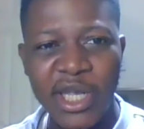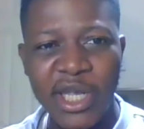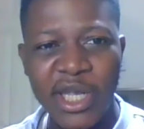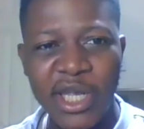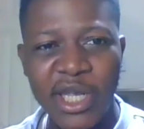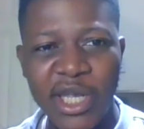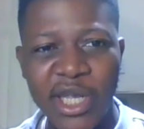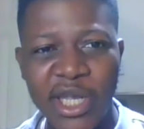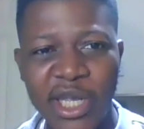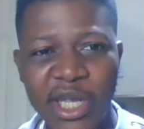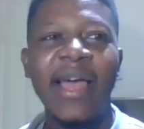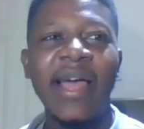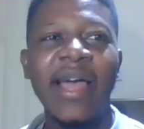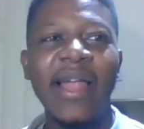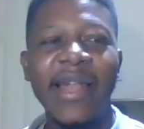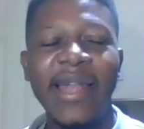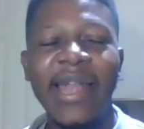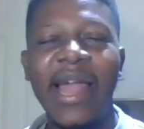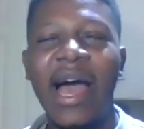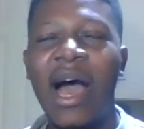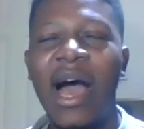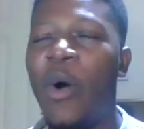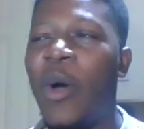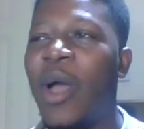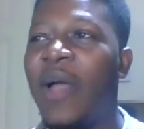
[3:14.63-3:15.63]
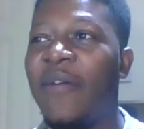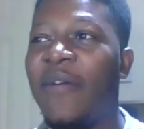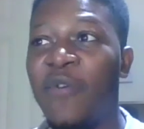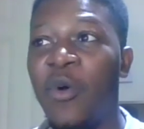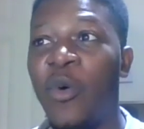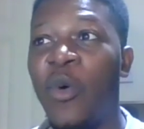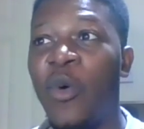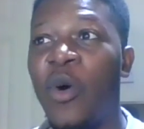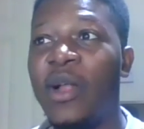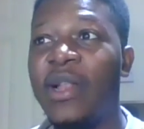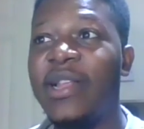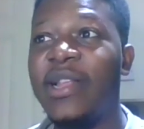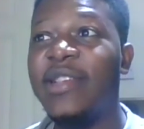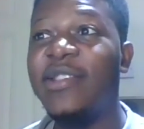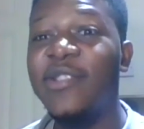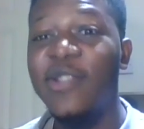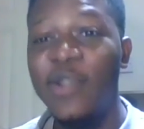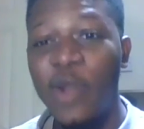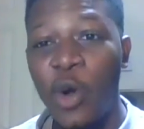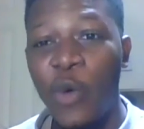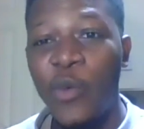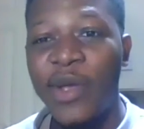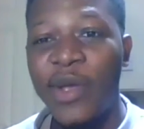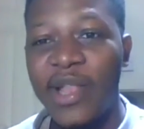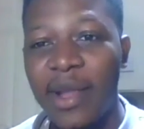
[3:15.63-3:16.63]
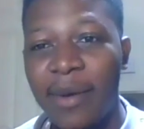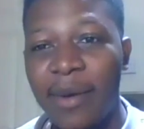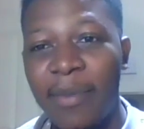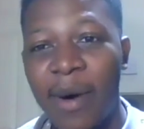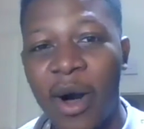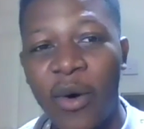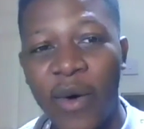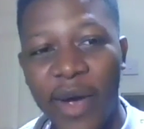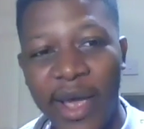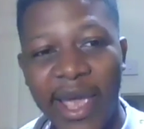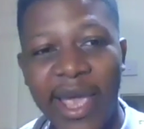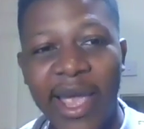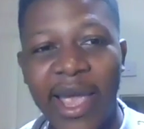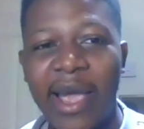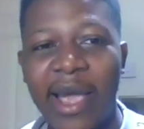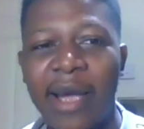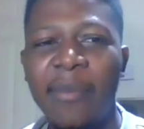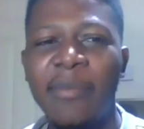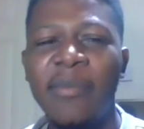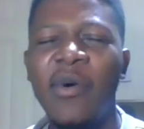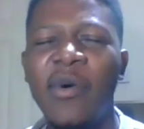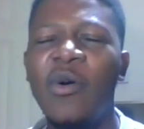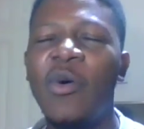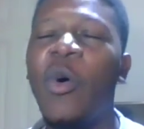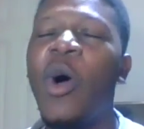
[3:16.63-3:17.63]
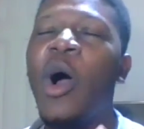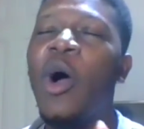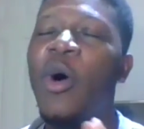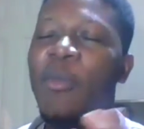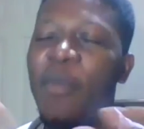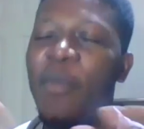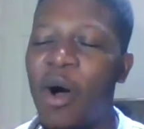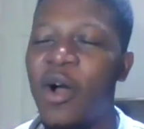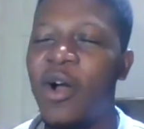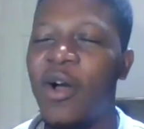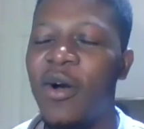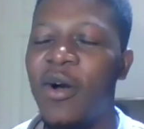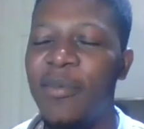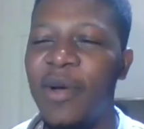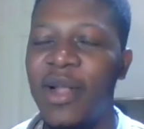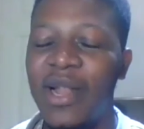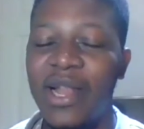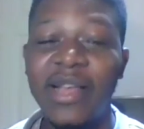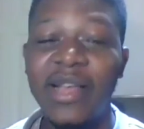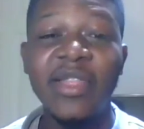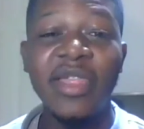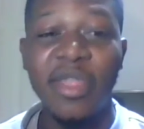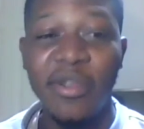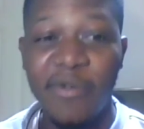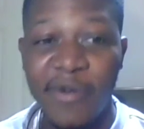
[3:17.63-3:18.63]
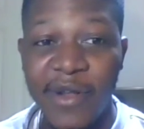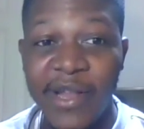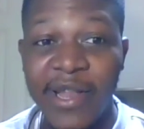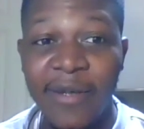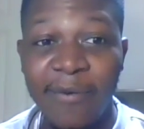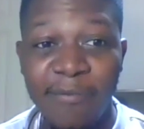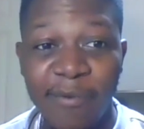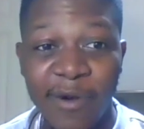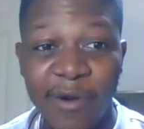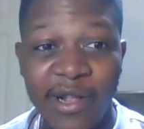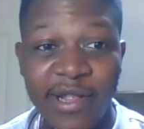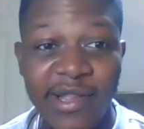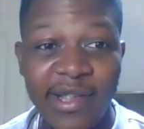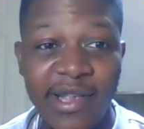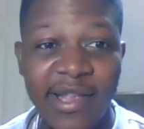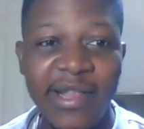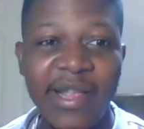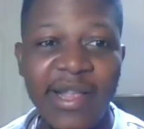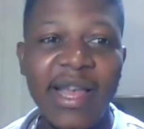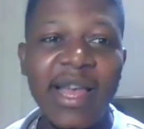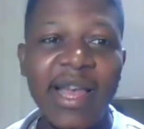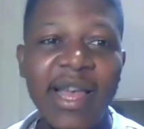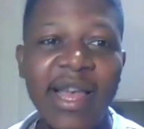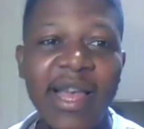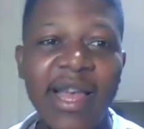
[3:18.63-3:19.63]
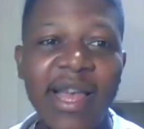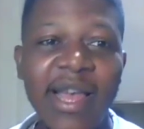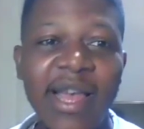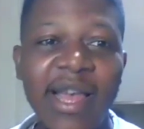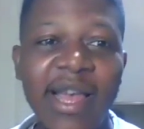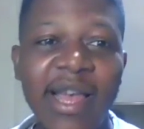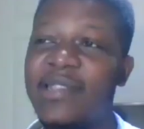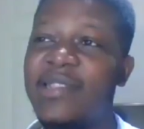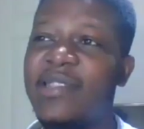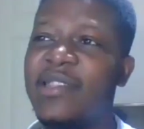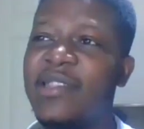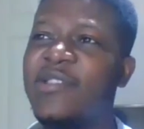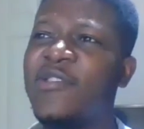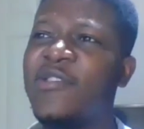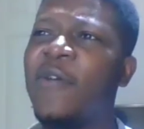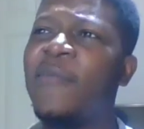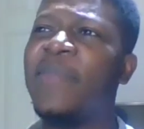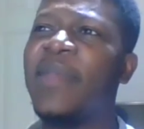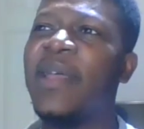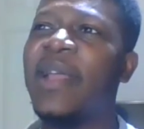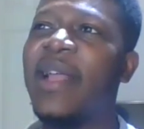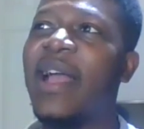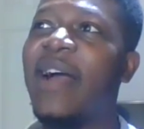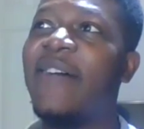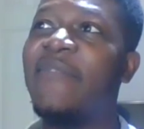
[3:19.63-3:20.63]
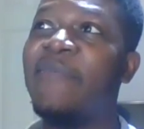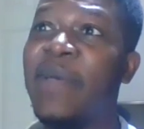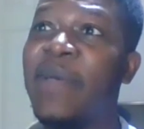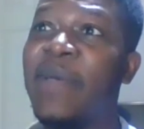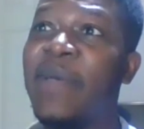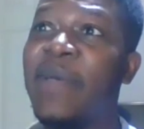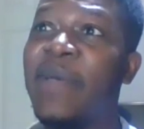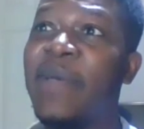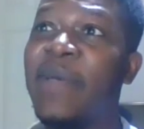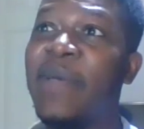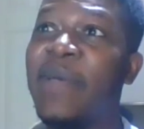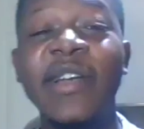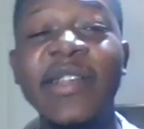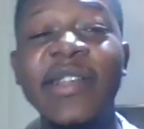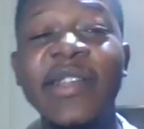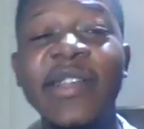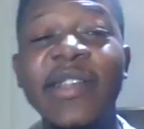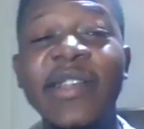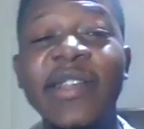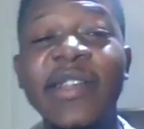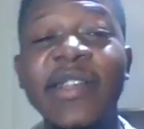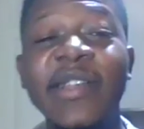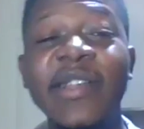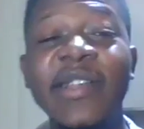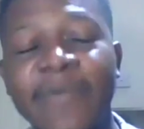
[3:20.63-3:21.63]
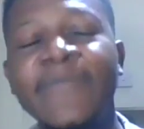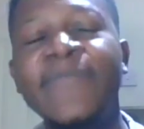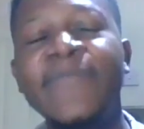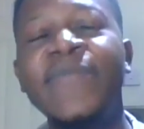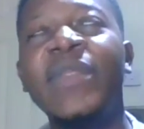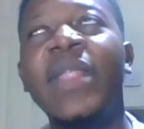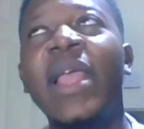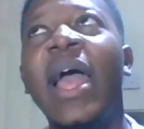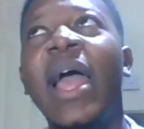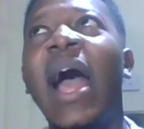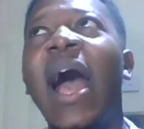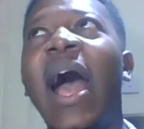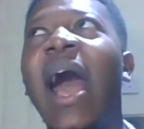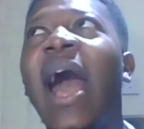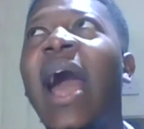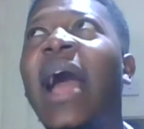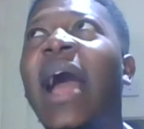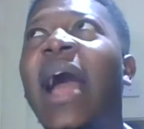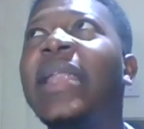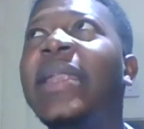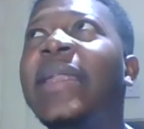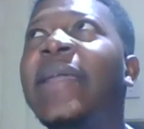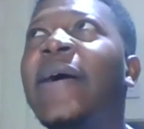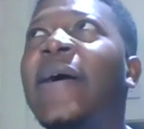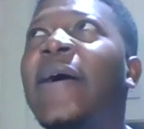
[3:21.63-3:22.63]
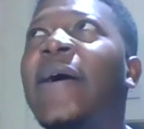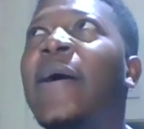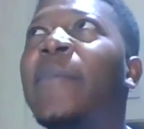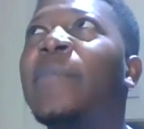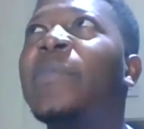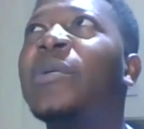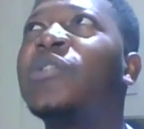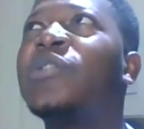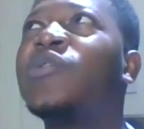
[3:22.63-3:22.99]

Like now everyone is talking about AM, well, more commonly 3D printing, and this is something I've been interested in. And it's